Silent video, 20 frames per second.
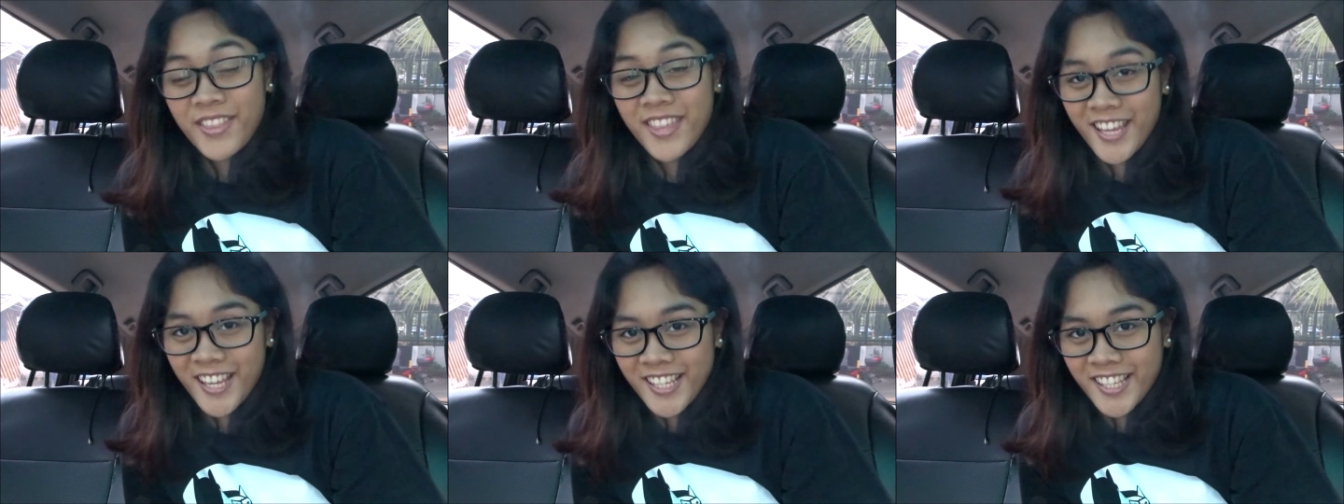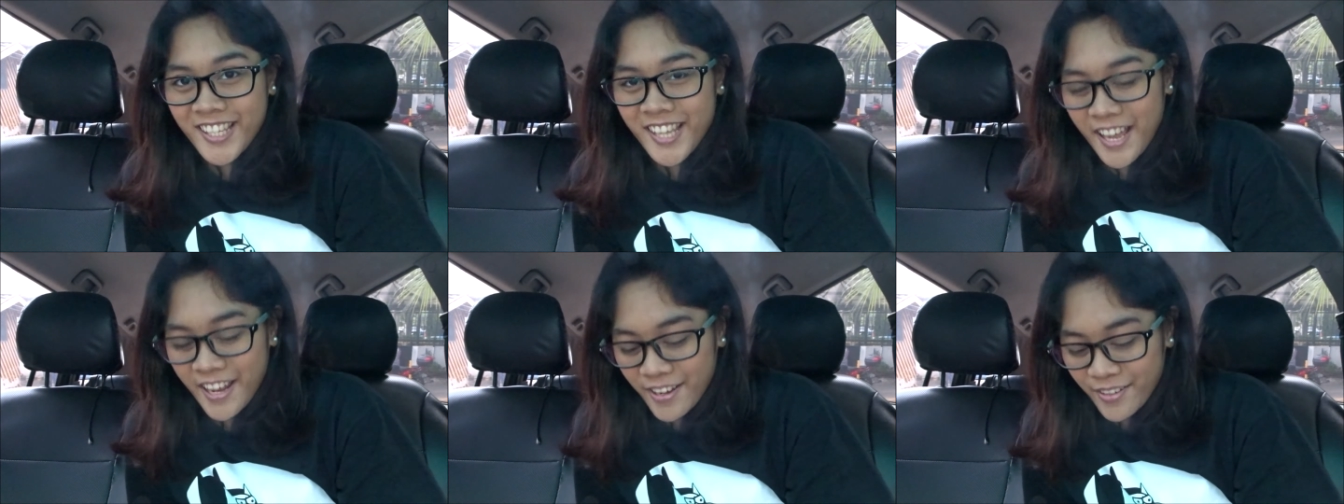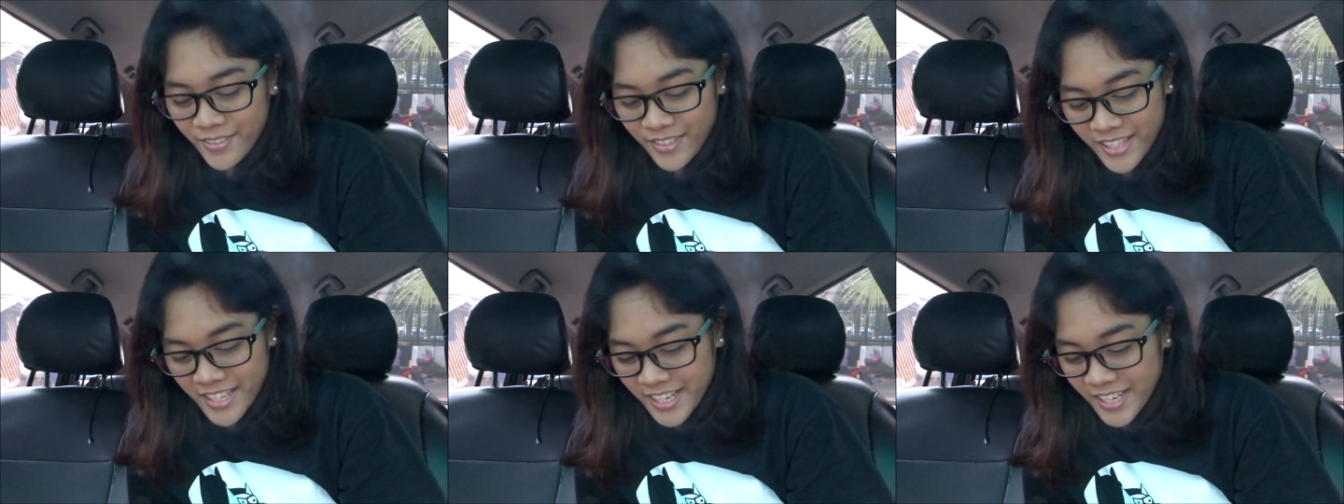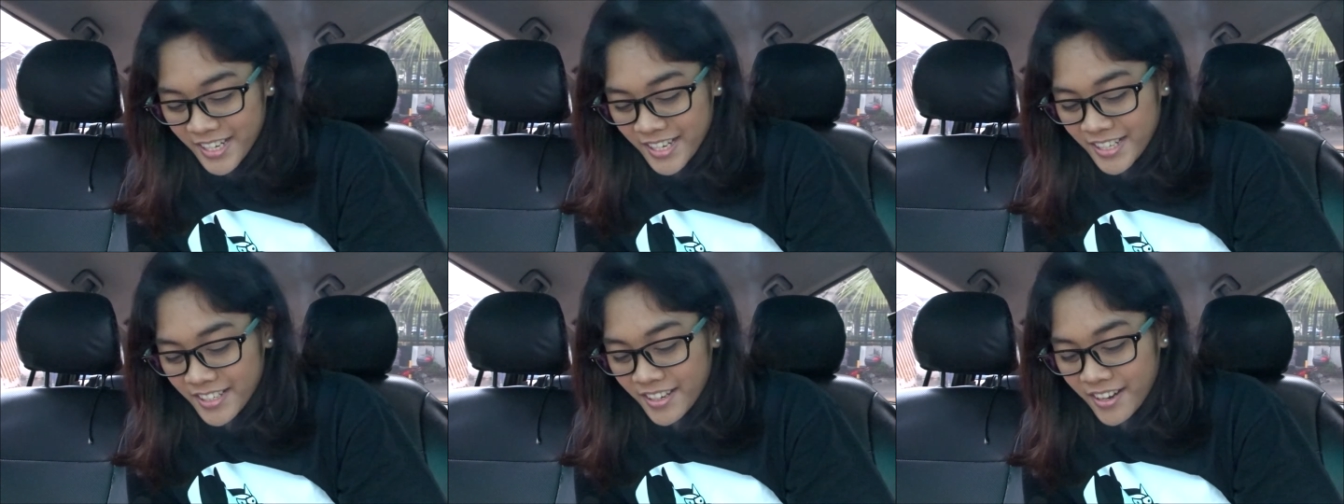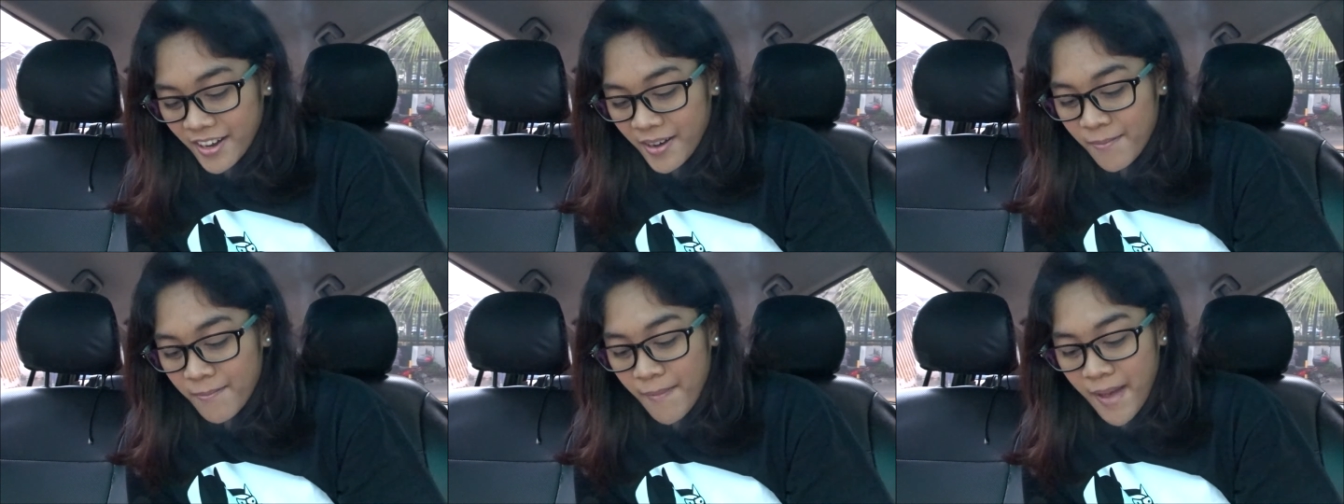these set of stickers
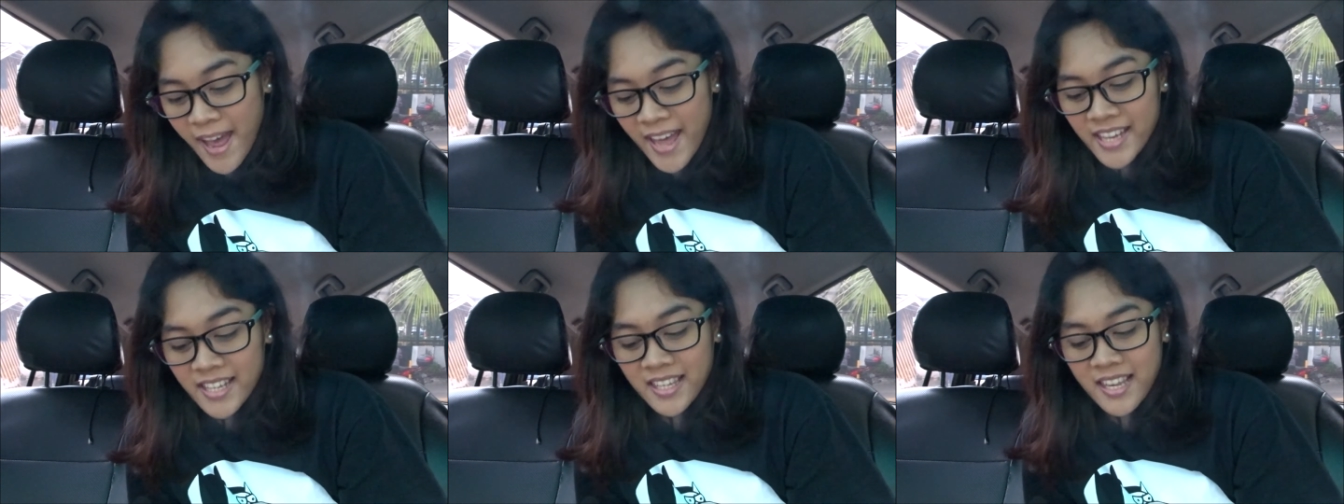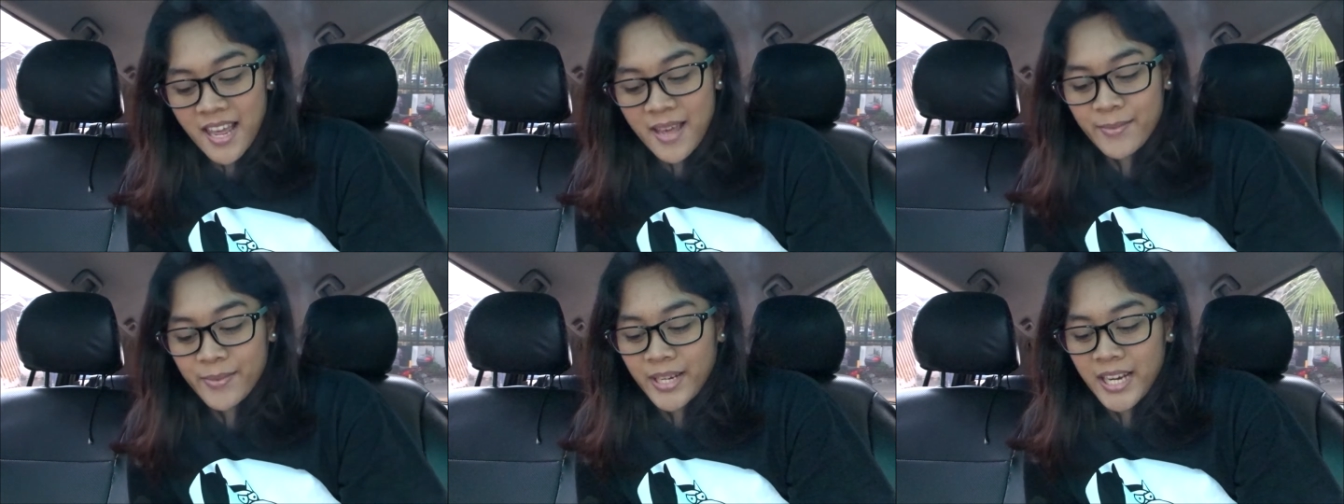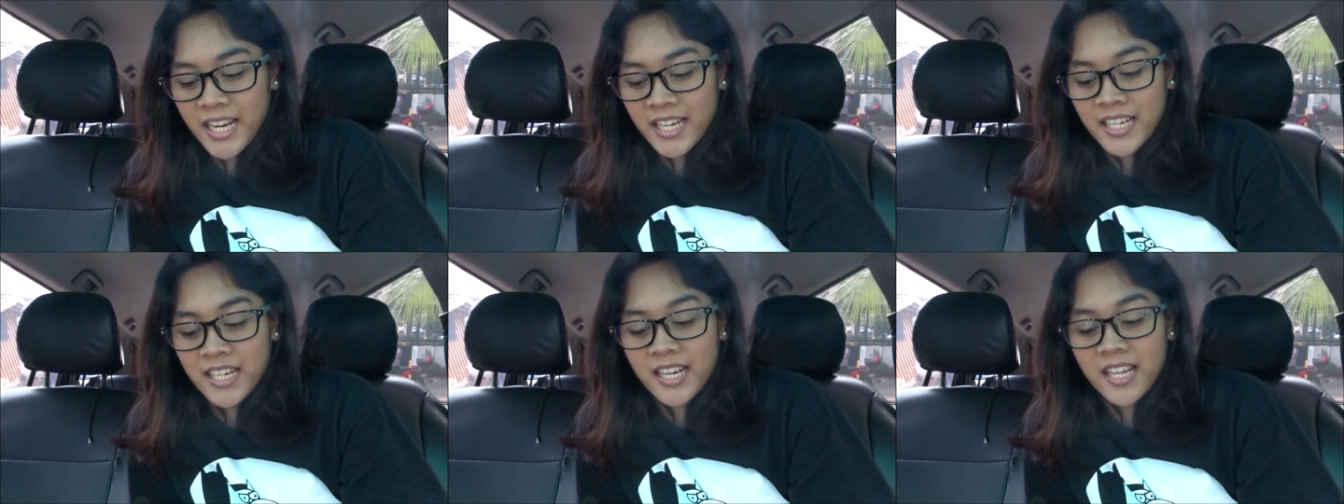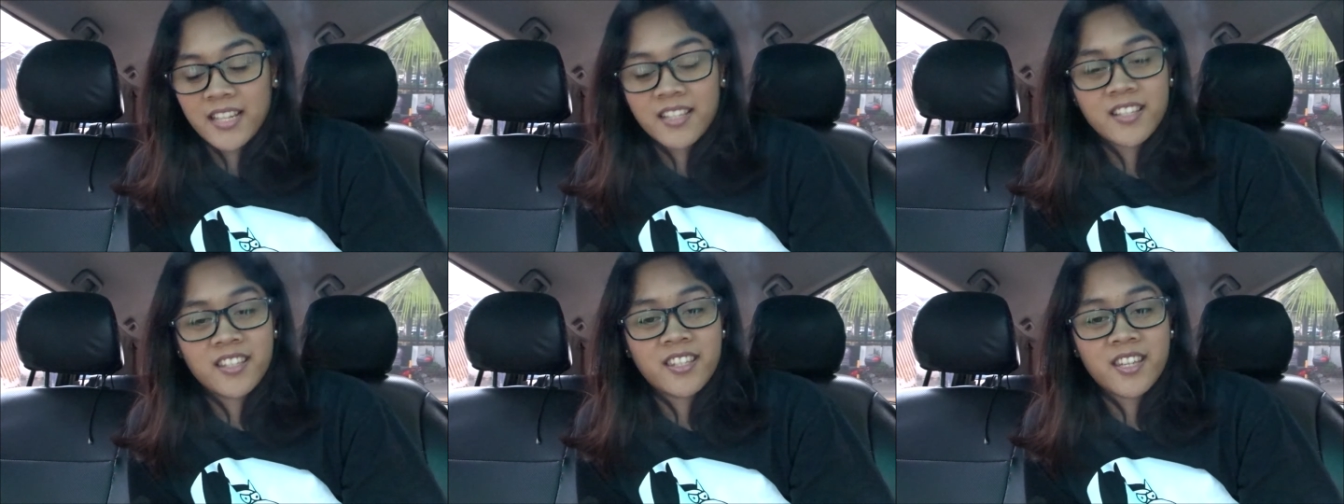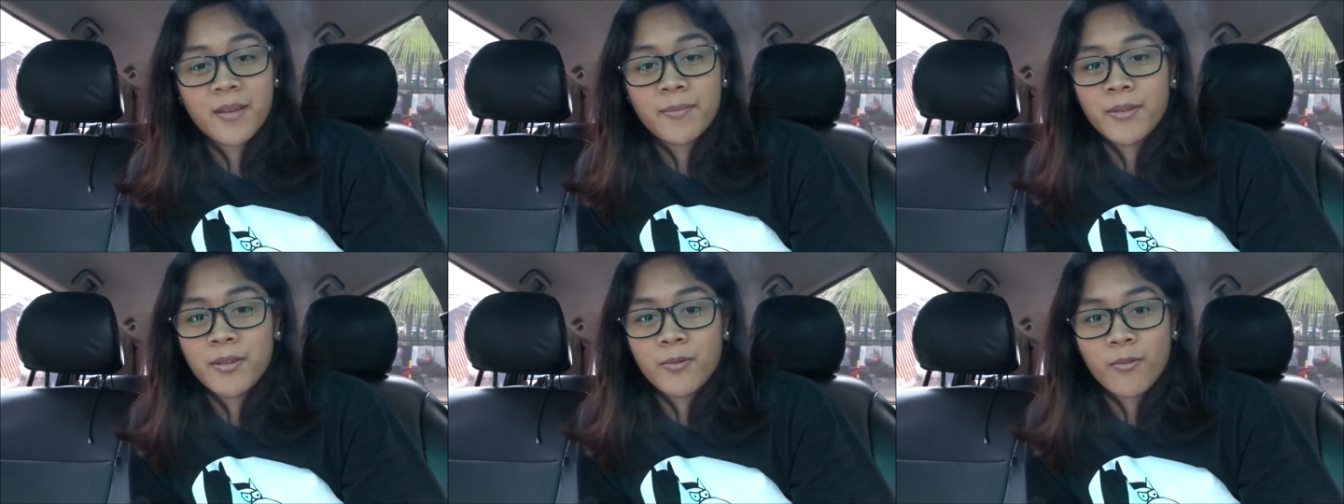are matte, laminated, and
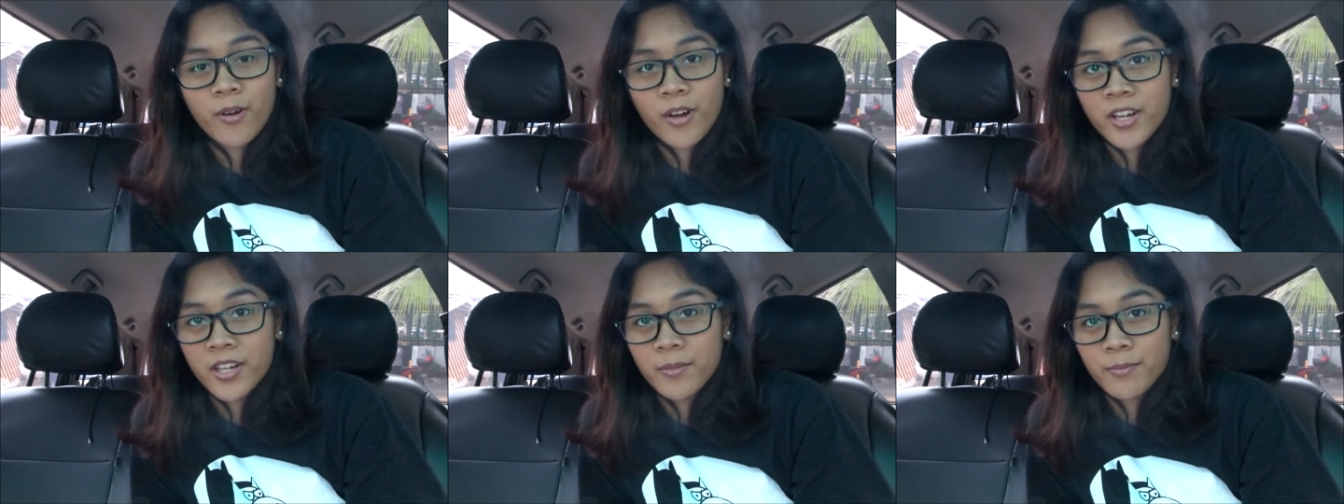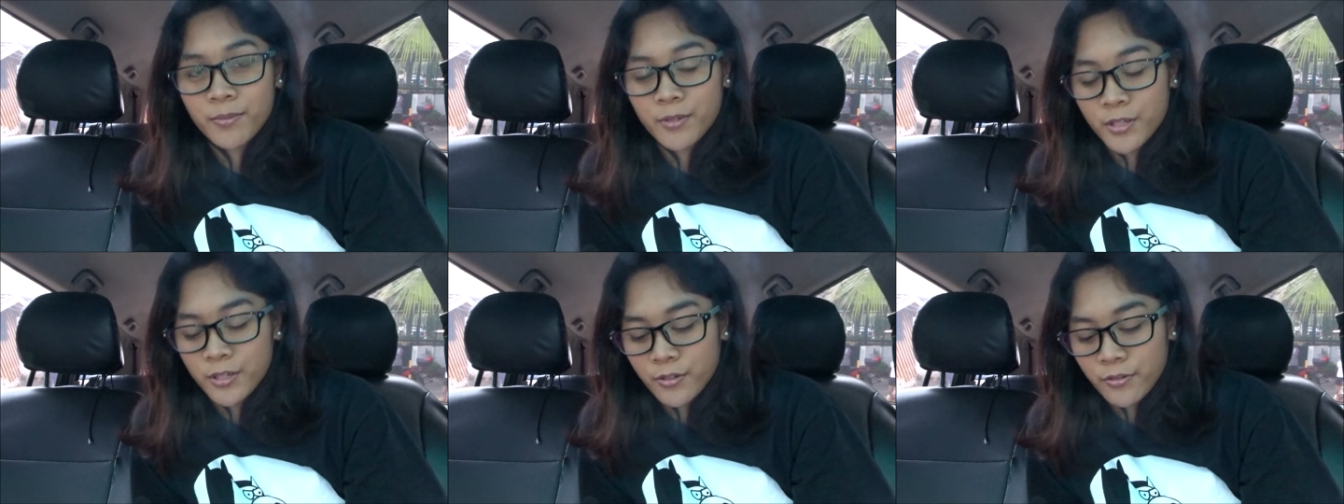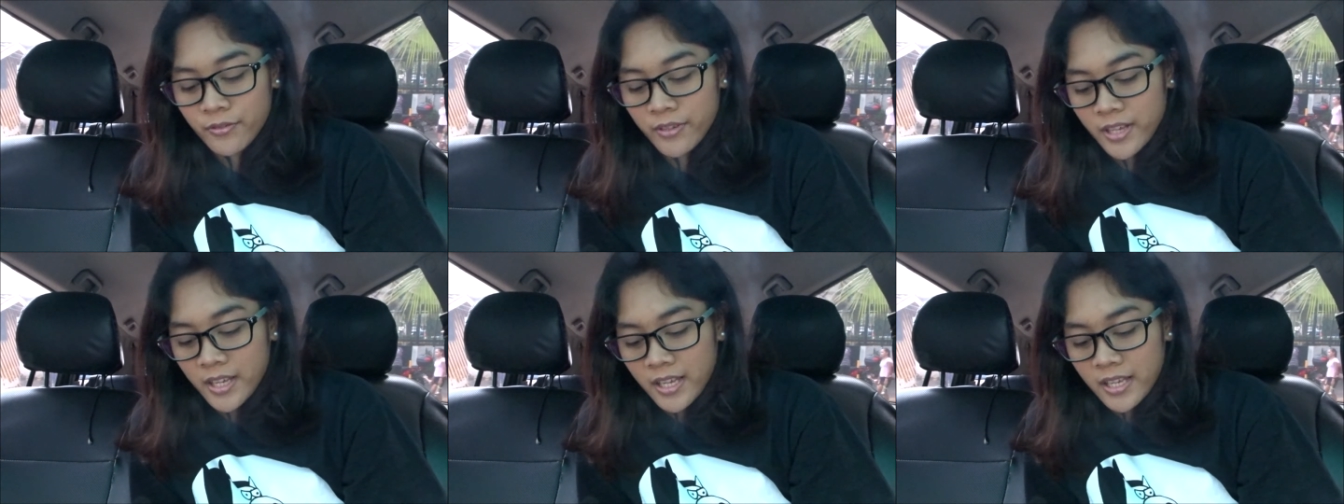semi-waterproof,